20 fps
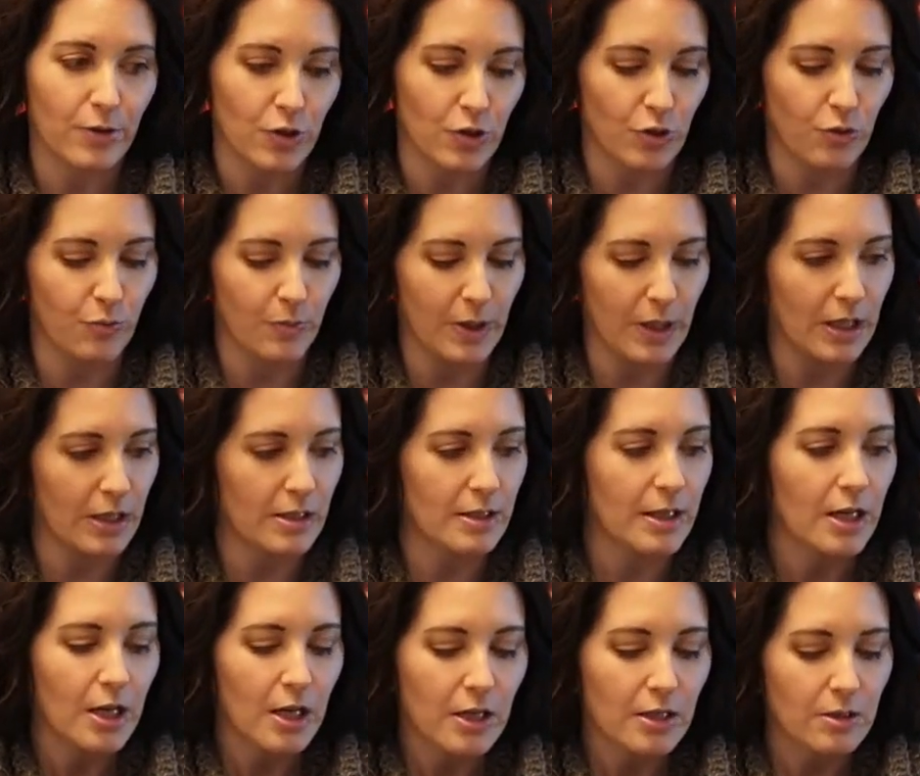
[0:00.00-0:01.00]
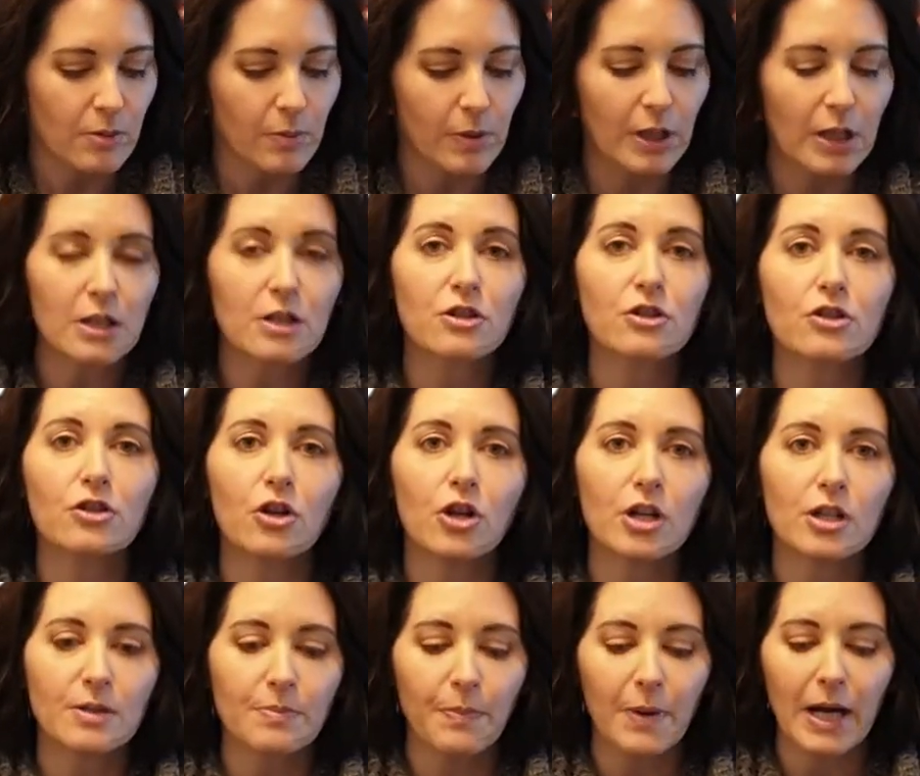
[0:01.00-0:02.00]
to 2 minutes. So we're going to
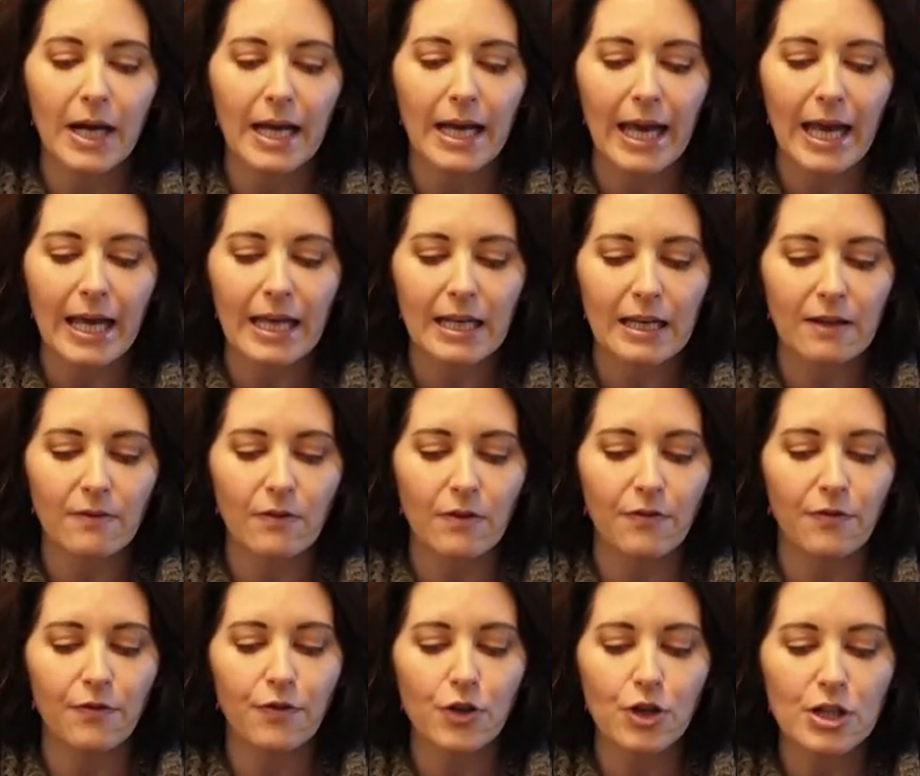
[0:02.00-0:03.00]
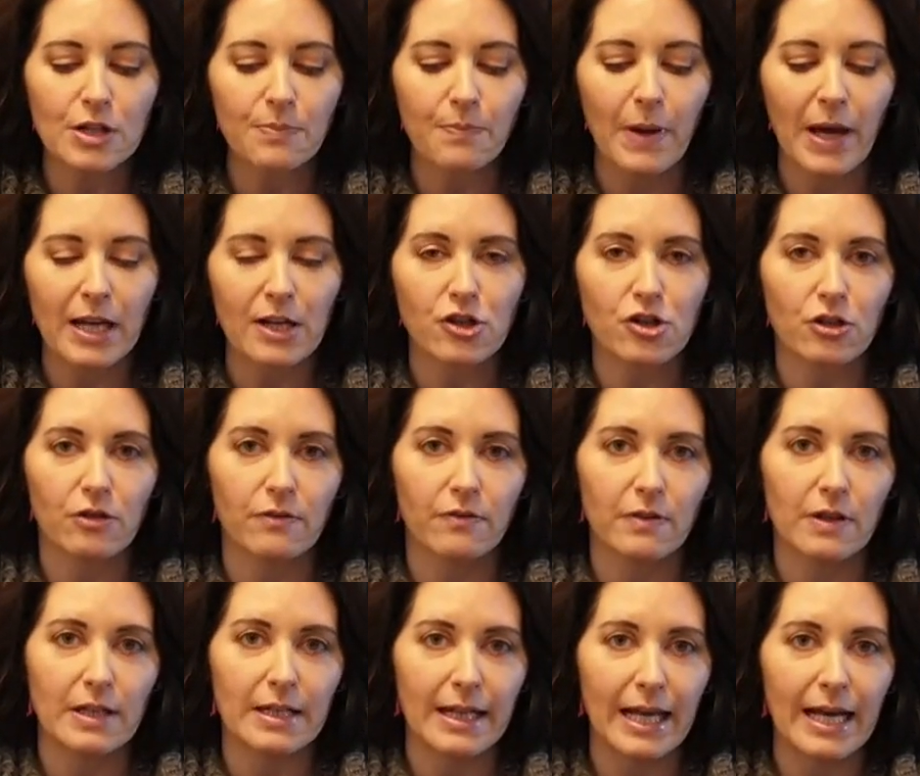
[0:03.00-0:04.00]
start by adding the first batch of
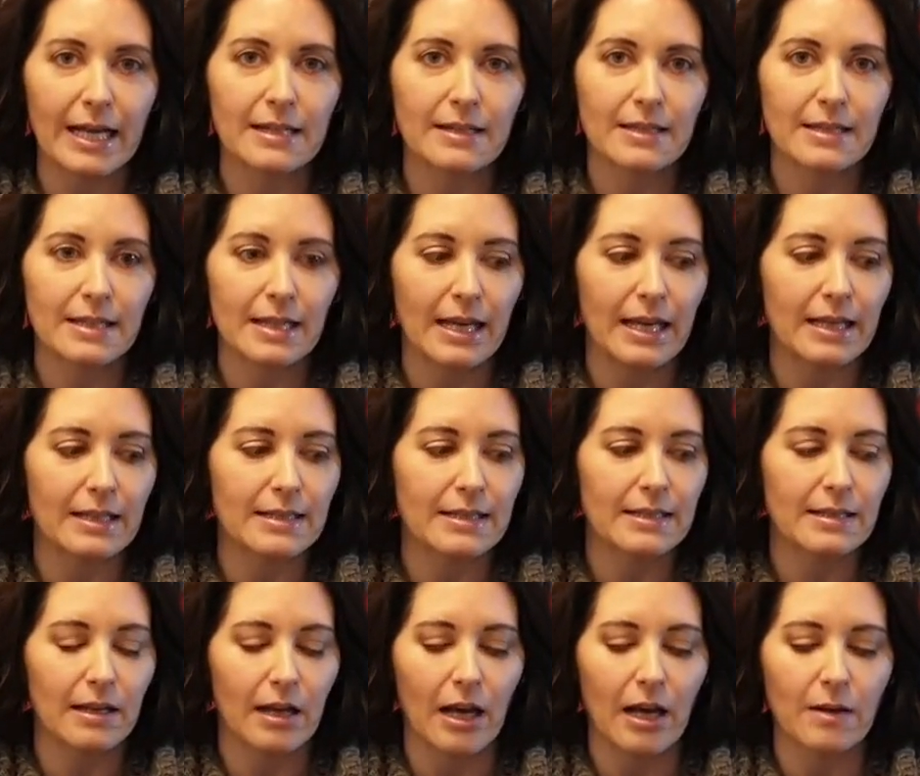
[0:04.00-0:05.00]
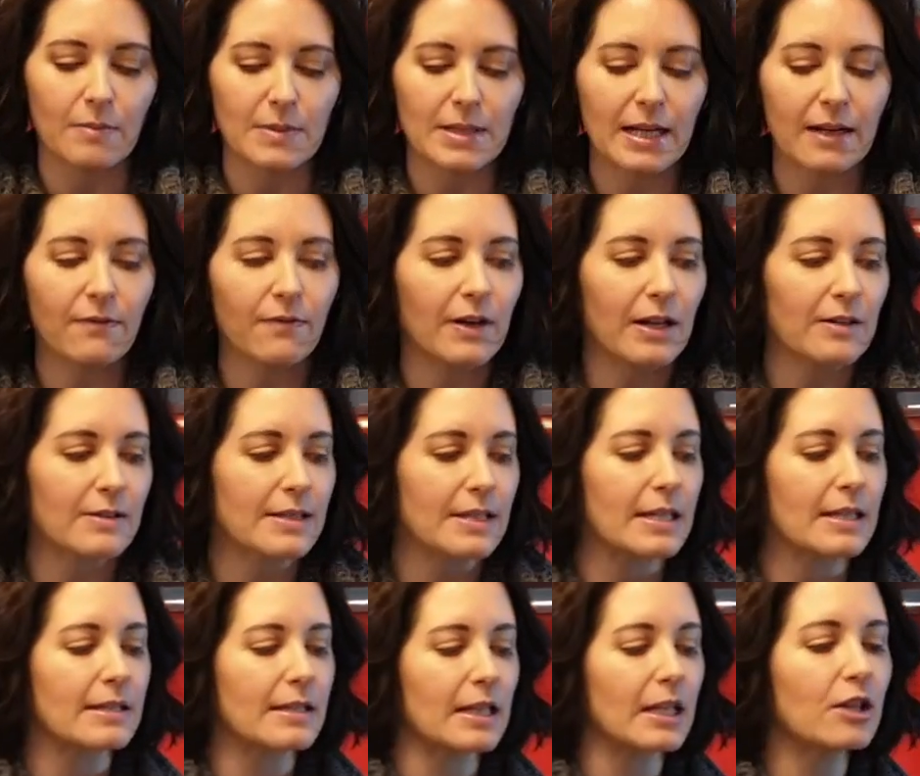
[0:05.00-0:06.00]
the nuts and sunflower
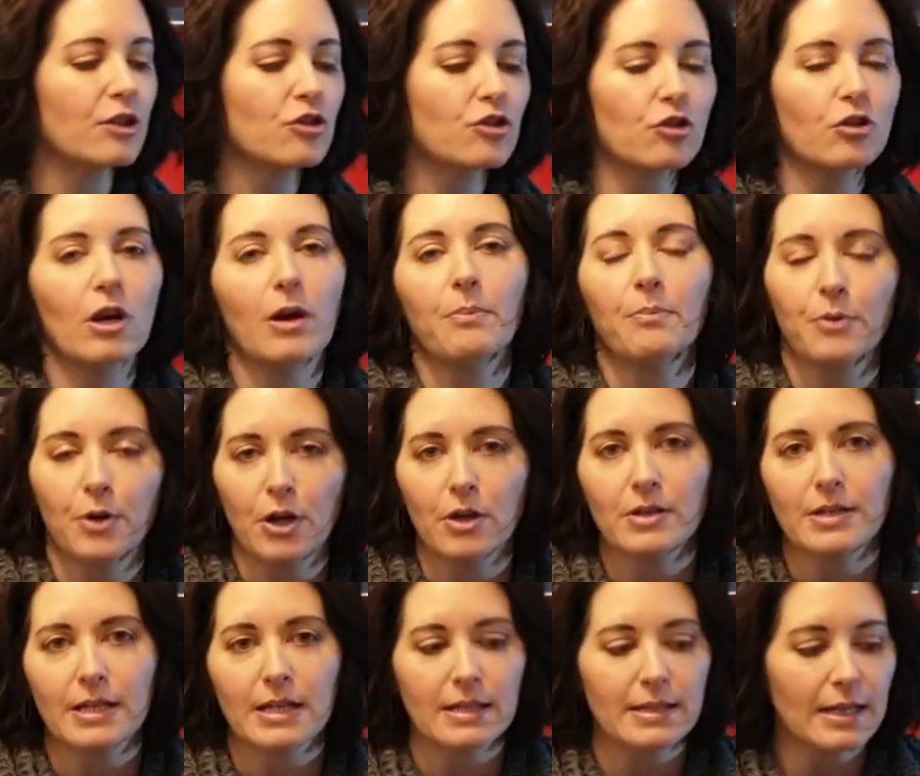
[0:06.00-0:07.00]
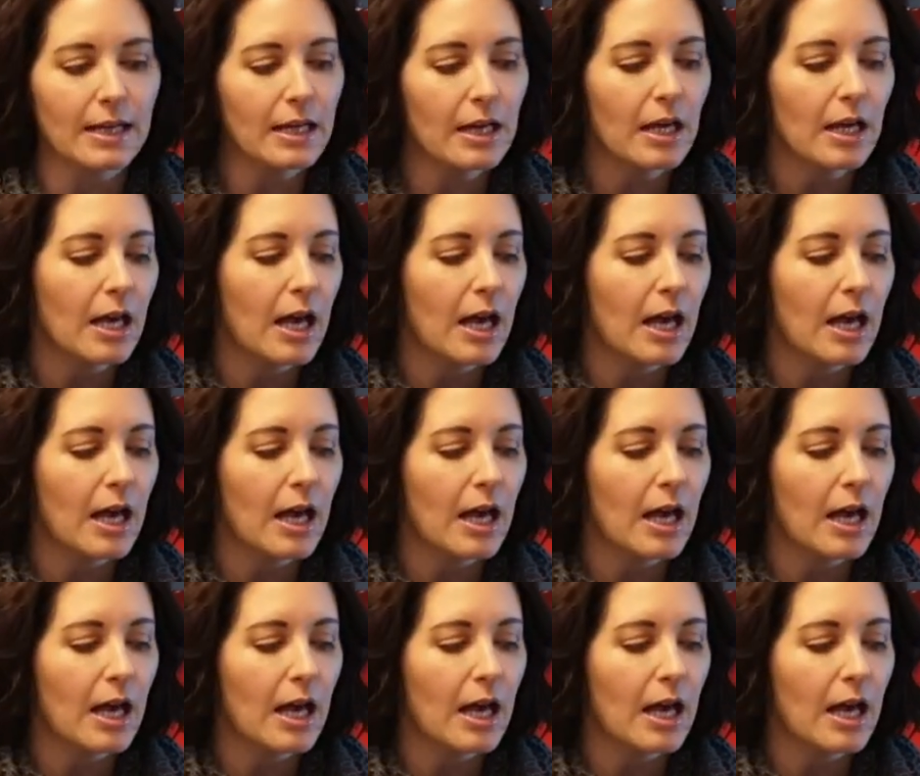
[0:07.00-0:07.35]
seeds into a processor.